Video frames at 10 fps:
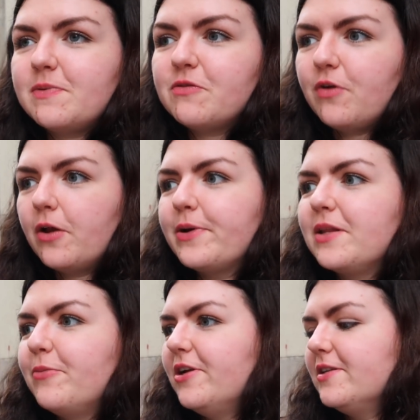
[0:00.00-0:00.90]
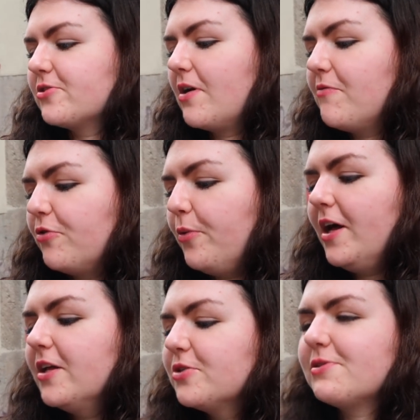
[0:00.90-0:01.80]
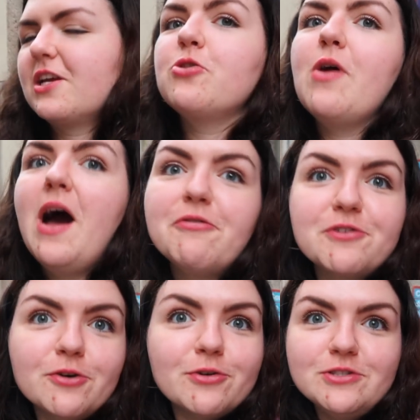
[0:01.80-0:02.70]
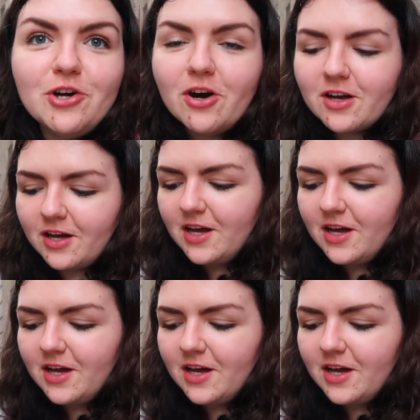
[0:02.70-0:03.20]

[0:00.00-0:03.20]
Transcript: been following them on Instagram for a while. She was like, you have to go to Choc.